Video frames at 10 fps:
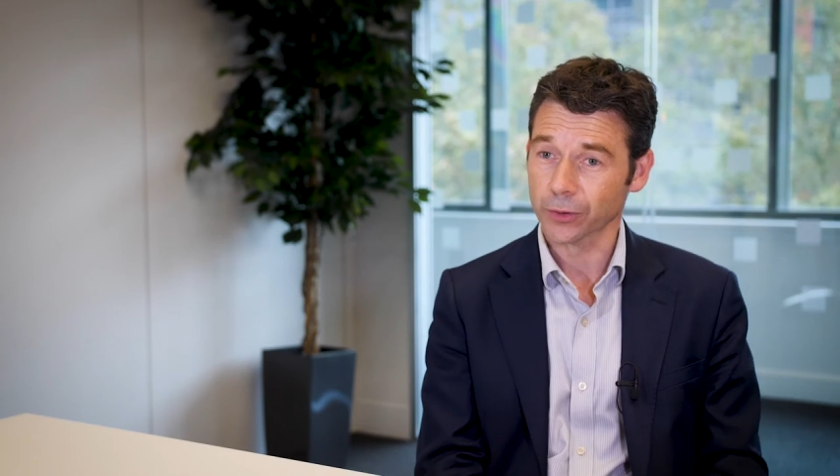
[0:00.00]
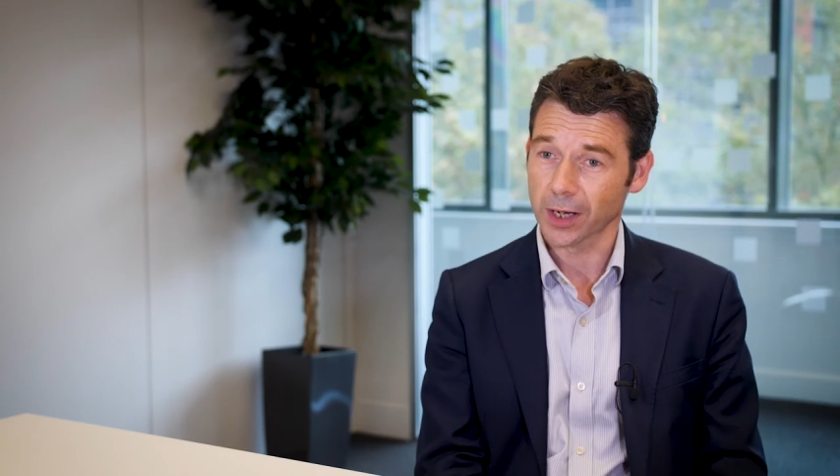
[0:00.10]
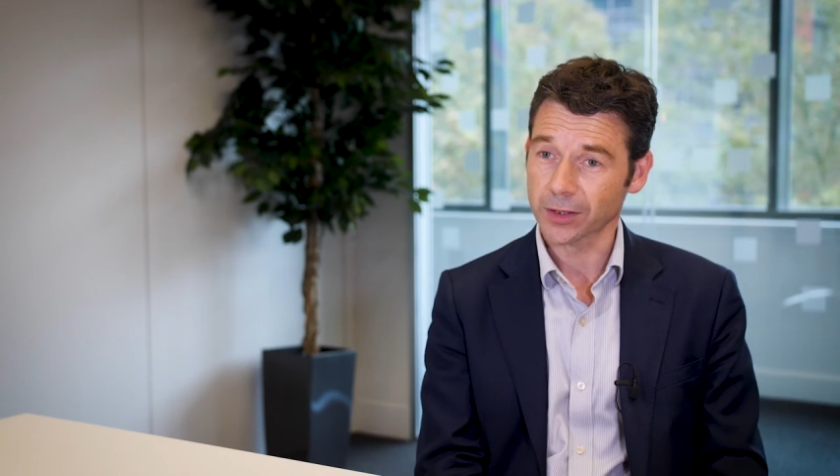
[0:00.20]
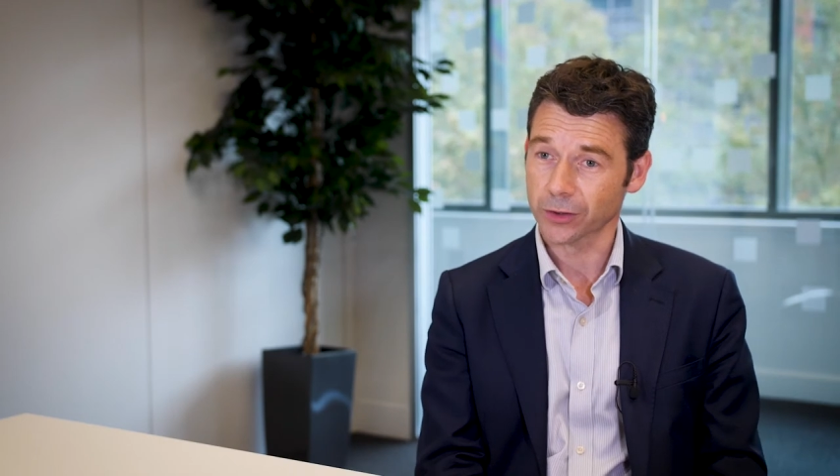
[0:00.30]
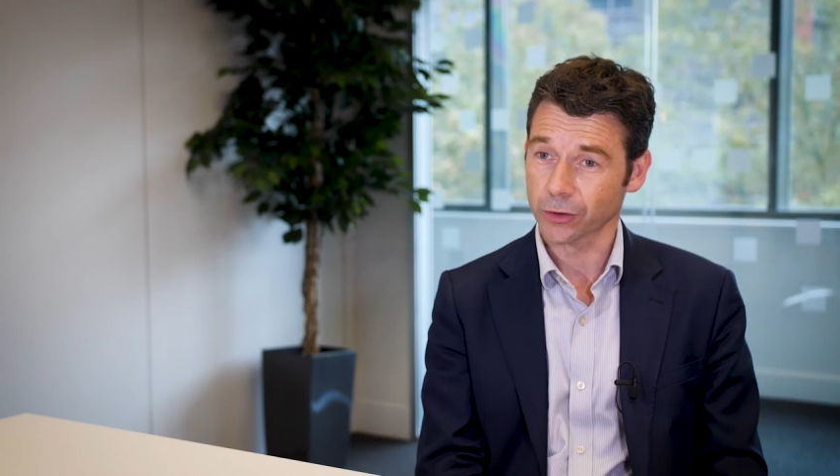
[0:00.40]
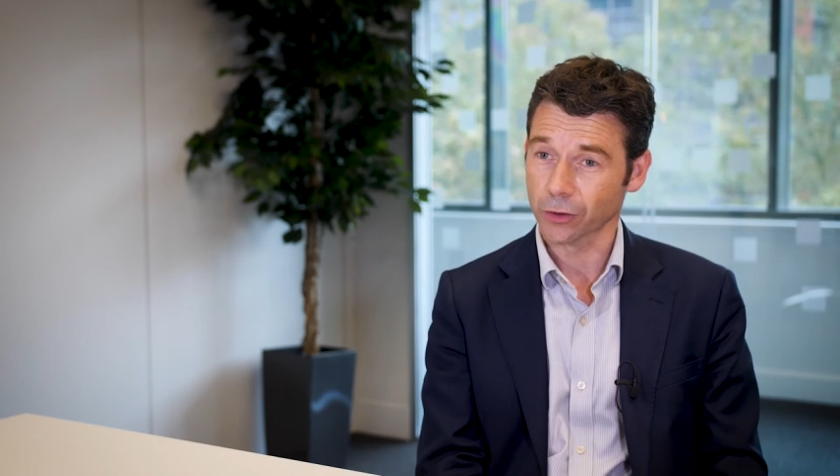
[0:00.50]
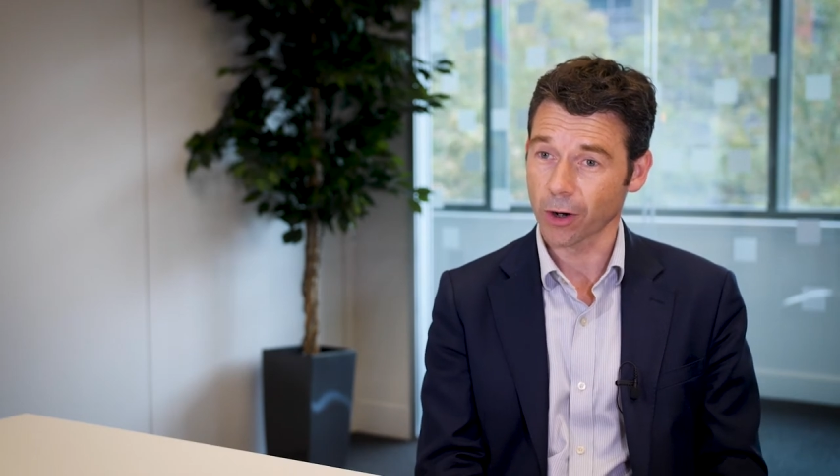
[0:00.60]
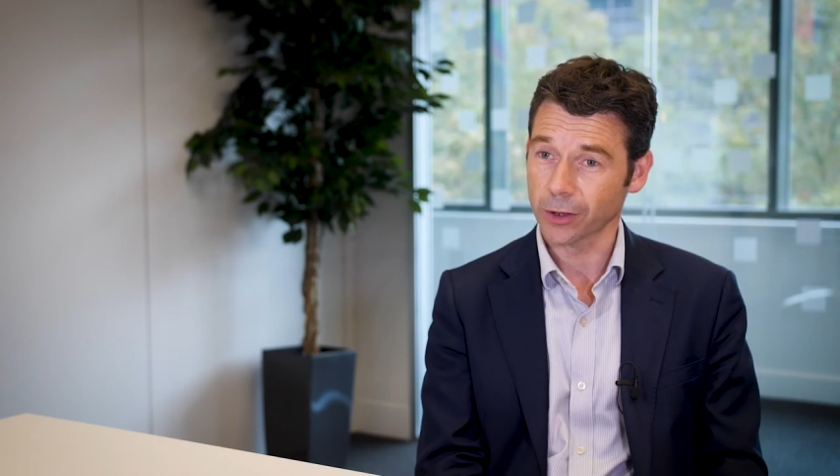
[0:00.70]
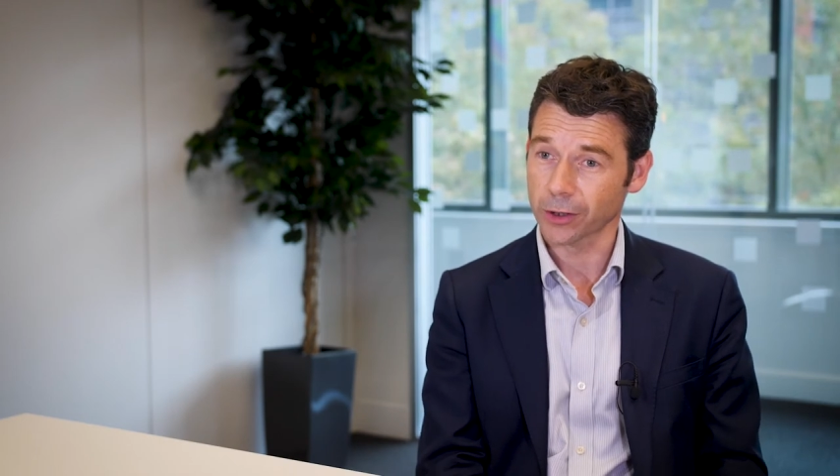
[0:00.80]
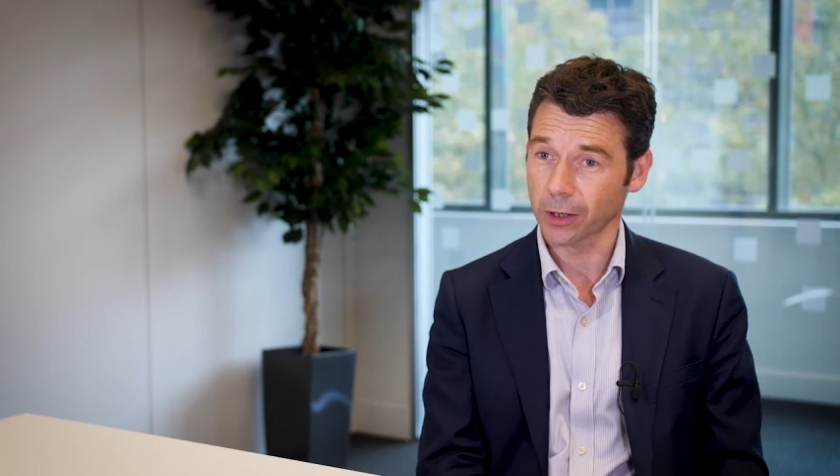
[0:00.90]
data to
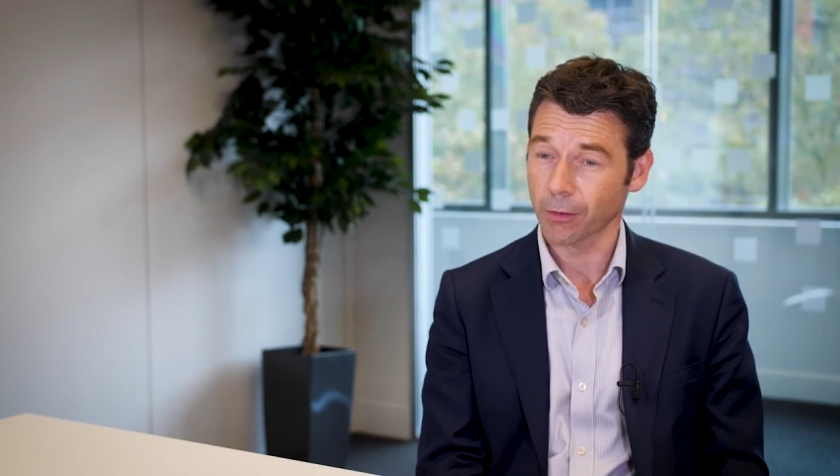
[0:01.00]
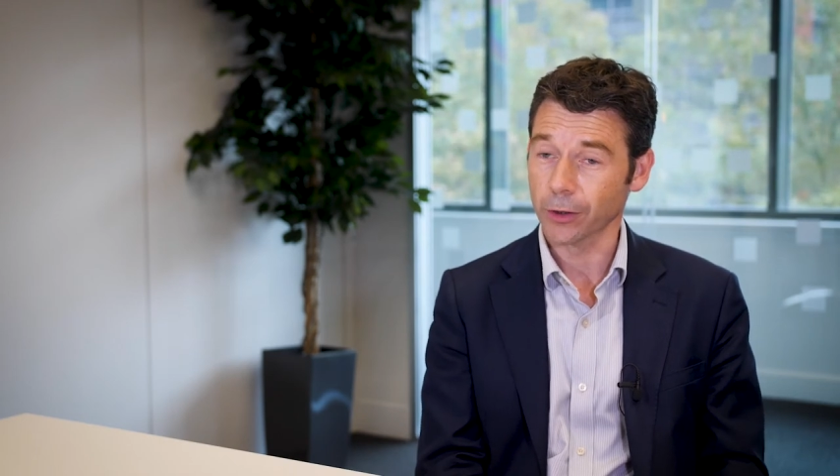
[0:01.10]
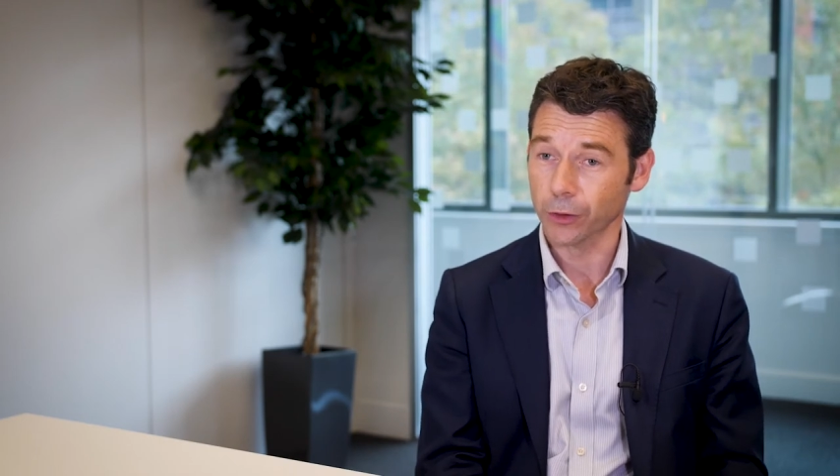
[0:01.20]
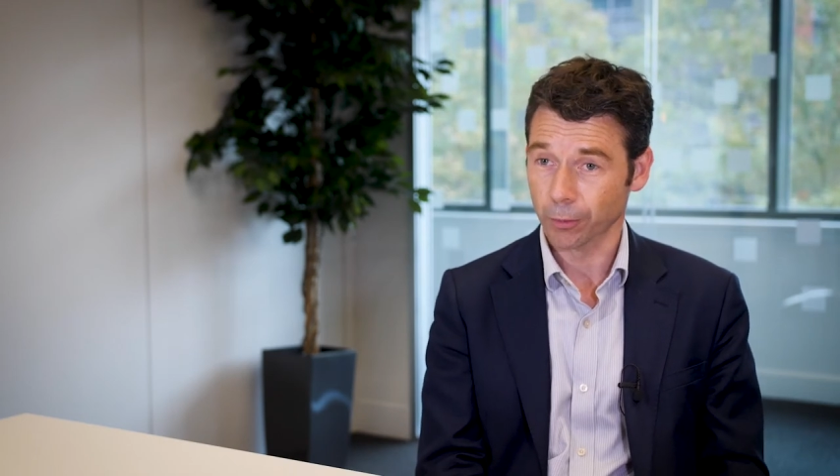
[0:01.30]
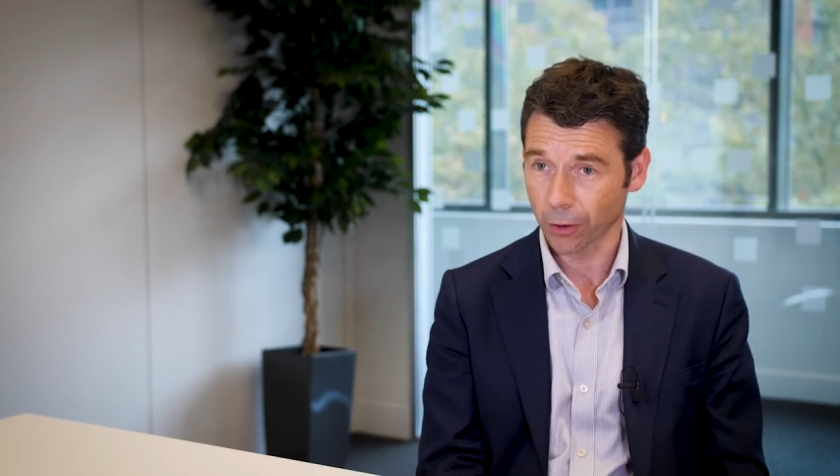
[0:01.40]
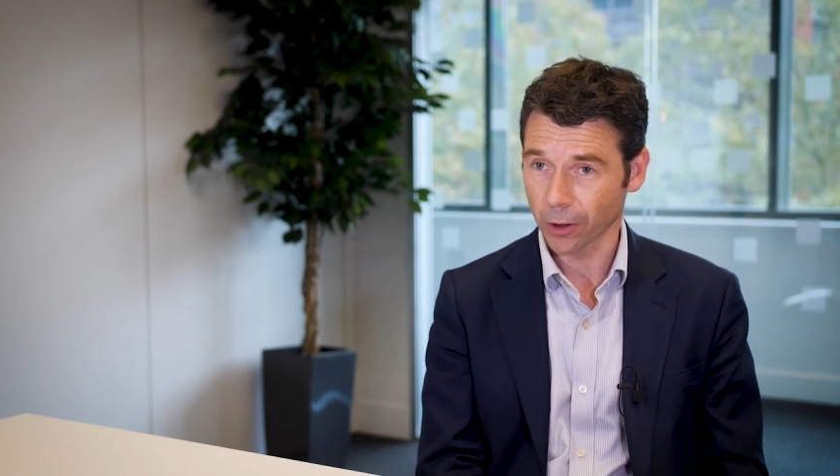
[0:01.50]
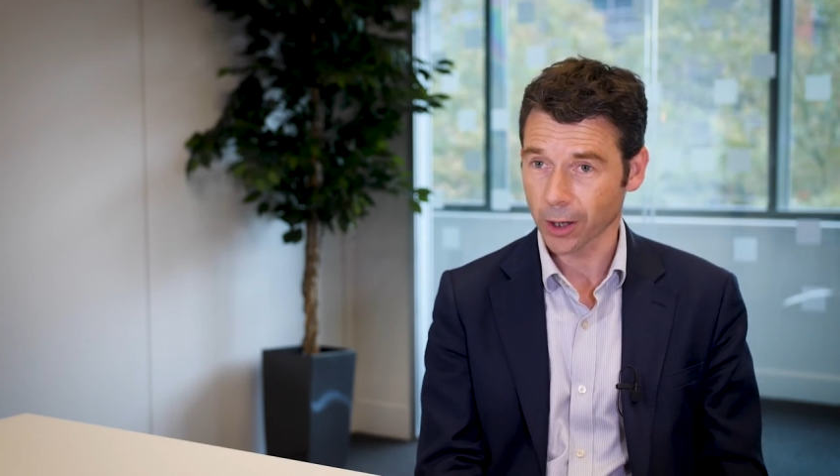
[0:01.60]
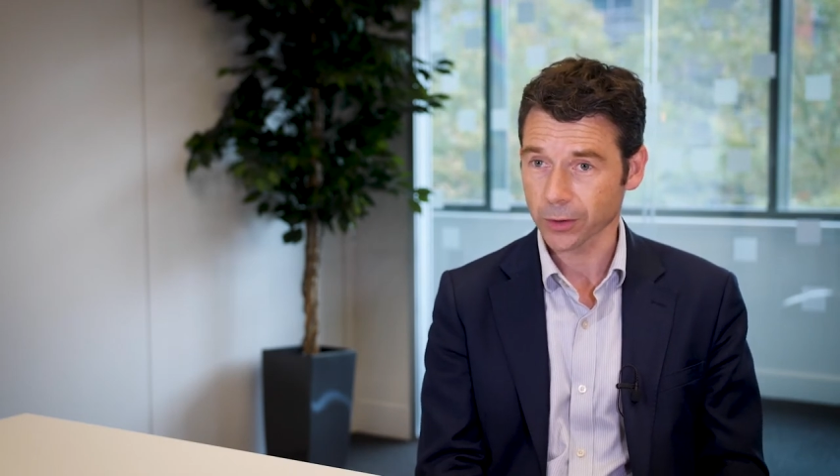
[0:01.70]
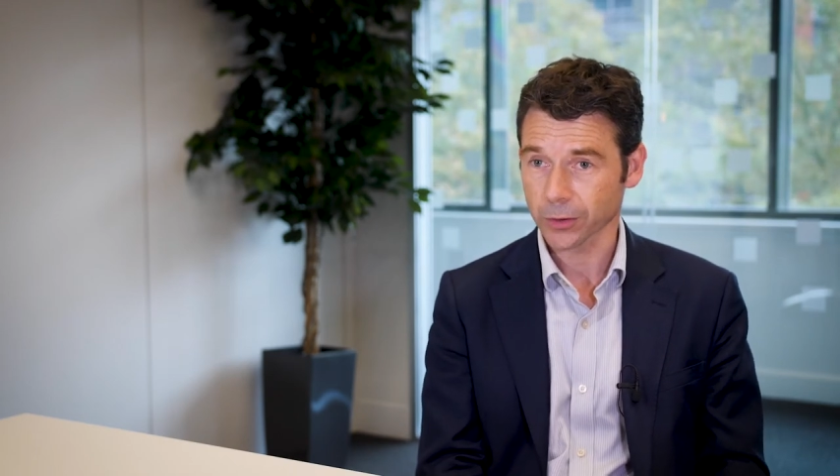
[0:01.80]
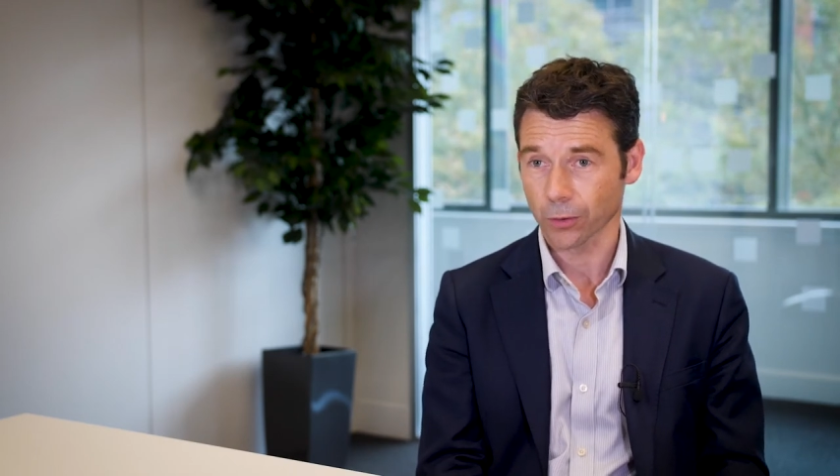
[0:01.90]
try and generate new
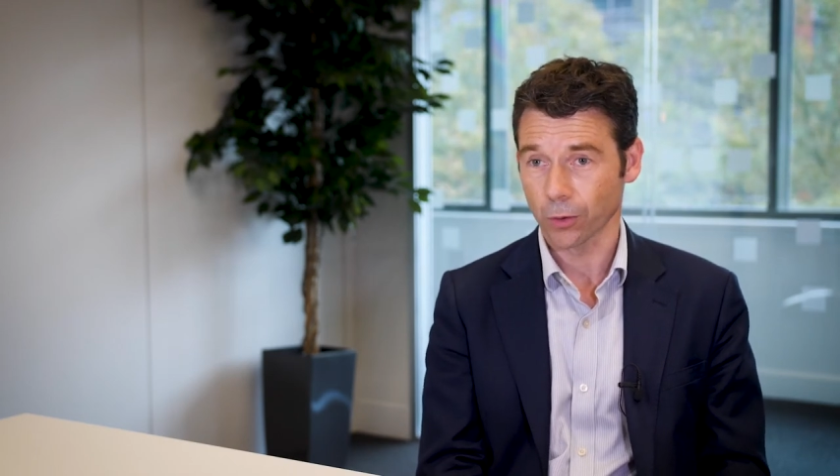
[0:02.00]
products